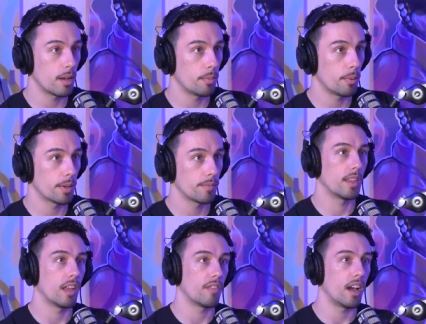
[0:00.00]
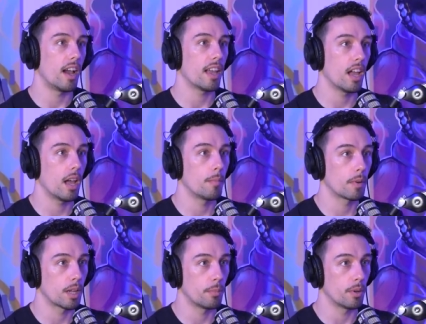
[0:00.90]
standpoint, if I am
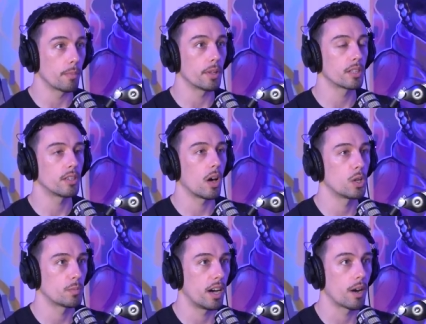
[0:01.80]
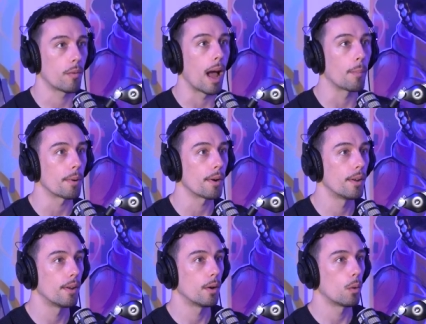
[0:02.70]
going to put a million dollars behind a rapper,
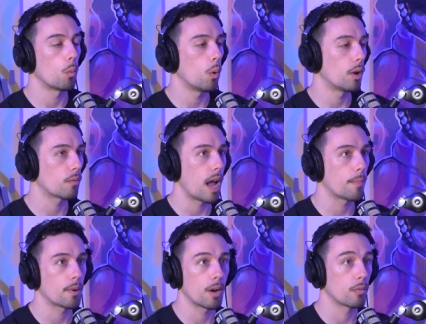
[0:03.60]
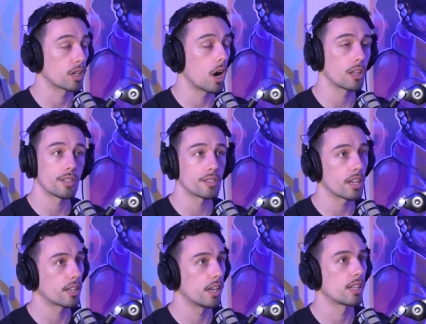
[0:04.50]
mm -hmm. one rapper, regardless of
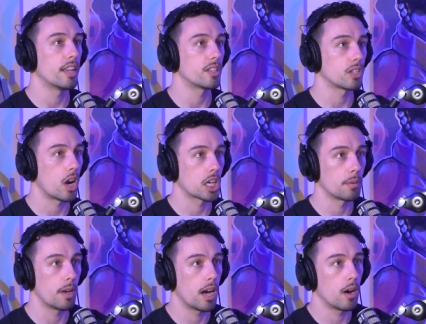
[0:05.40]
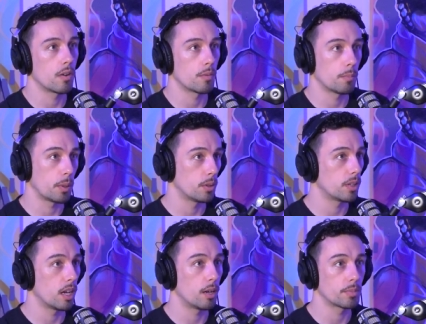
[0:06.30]
skin color, is talking about pulling
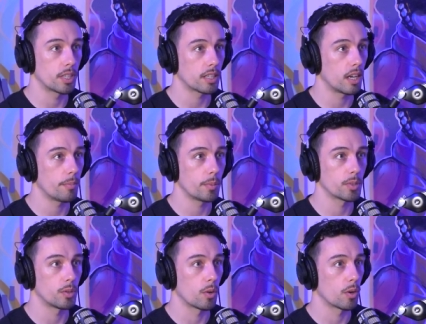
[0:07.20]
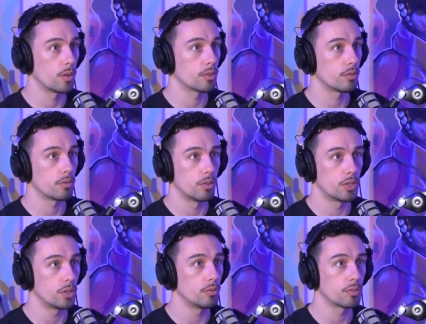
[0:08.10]
up, kicking down people's doors,
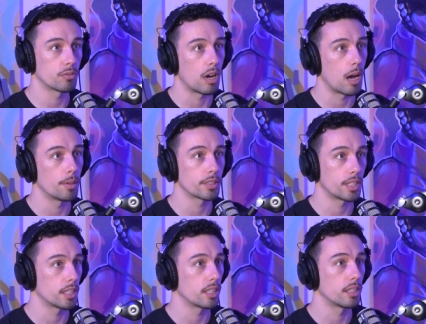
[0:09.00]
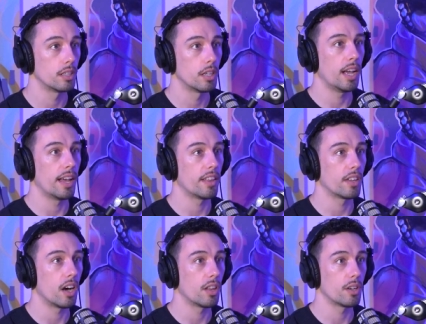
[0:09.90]
shooting, robbing, killing, and then
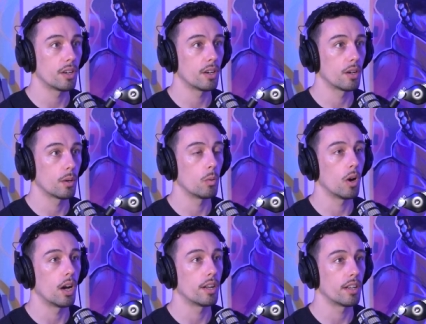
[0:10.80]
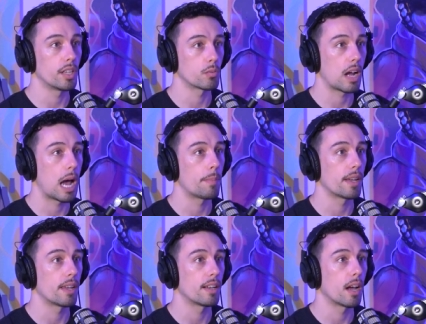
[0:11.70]
the other one is
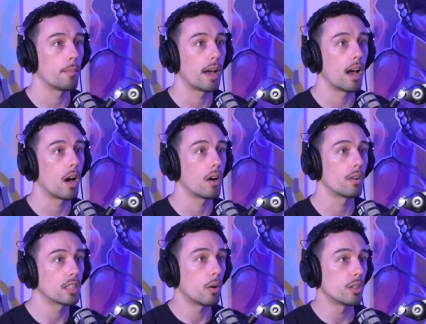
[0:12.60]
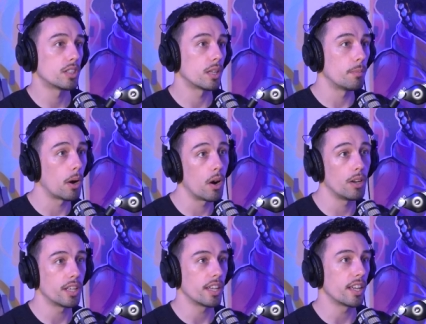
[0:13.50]
rapping about going to the
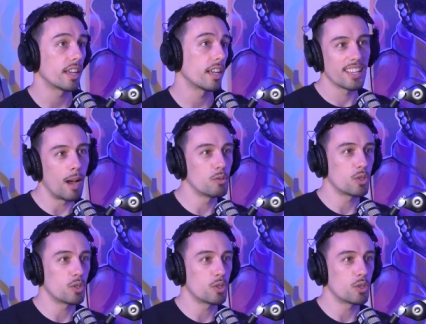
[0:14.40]
party, I'm